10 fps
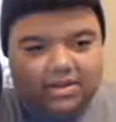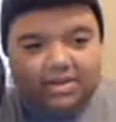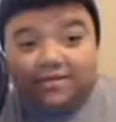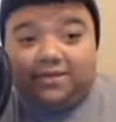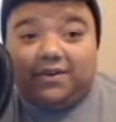
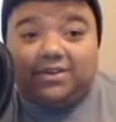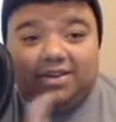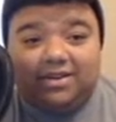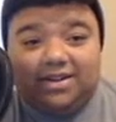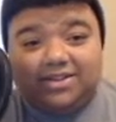The first
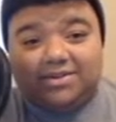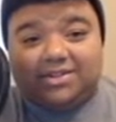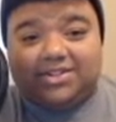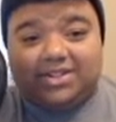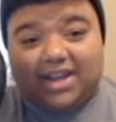thing you need to do
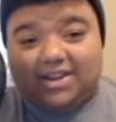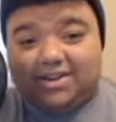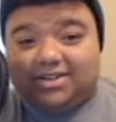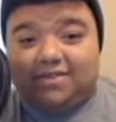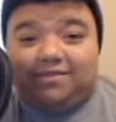is check
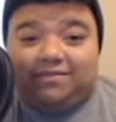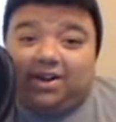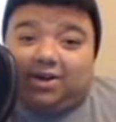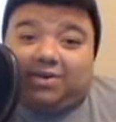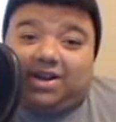yourself and
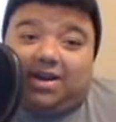figure out what kind of